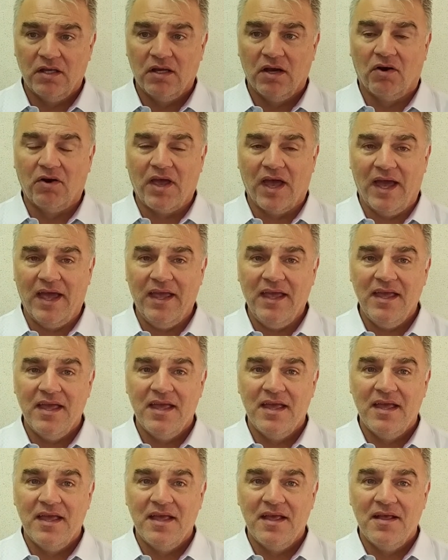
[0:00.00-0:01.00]
Okay?
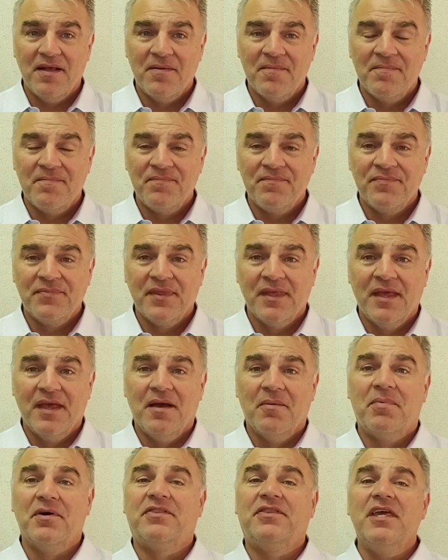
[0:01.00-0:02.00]

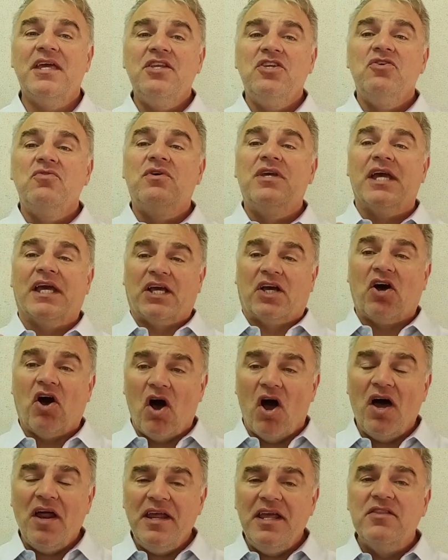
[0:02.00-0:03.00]
But then you get
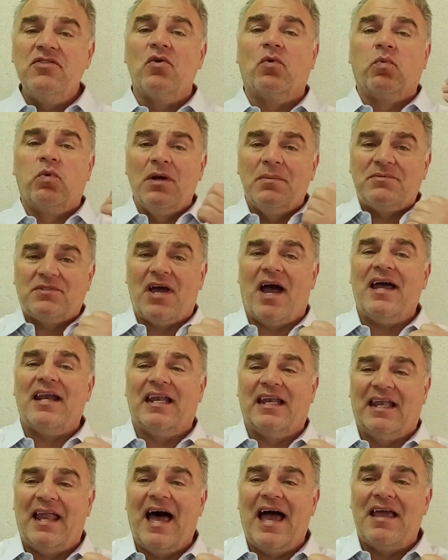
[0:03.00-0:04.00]
caught in the riptide
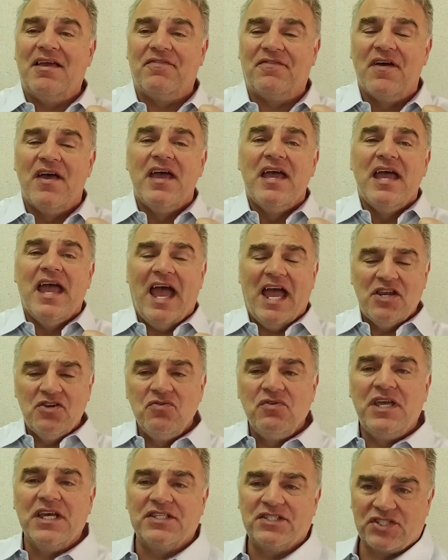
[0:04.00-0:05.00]
of life and you
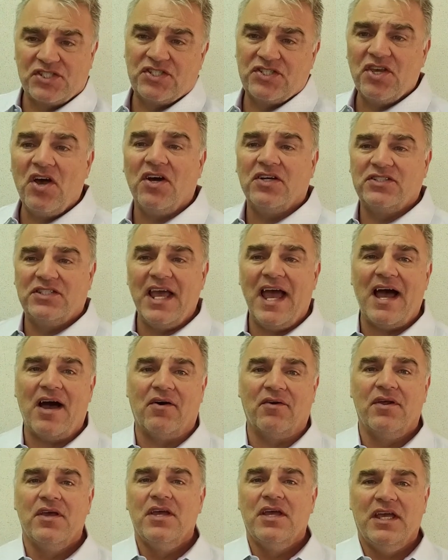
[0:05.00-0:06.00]
get sucked
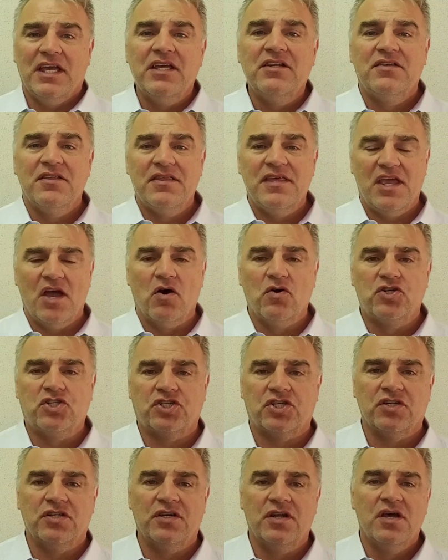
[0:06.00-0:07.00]
out into the
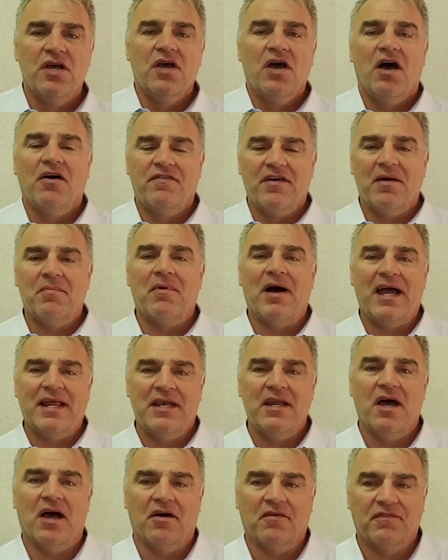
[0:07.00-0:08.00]
ocean of am I
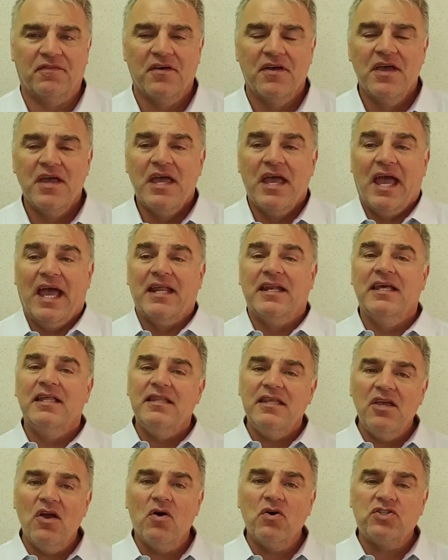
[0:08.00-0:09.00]
enough? And in
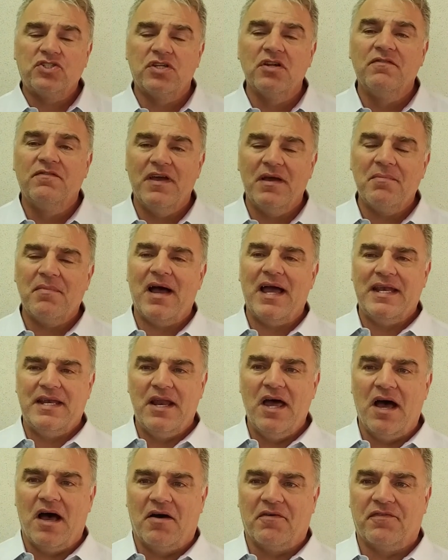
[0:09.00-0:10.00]
the ocean of am I
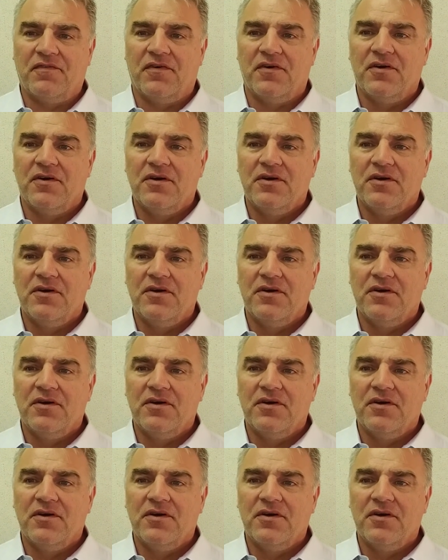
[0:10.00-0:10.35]
enough,